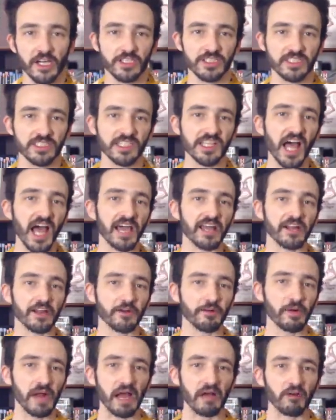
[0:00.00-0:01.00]

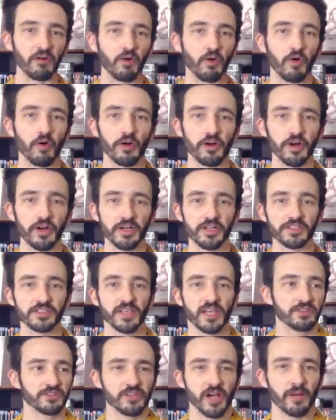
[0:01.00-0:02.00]
sliding around corners,
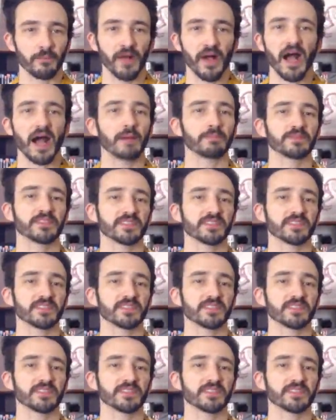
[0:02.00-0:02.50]
jump, hop,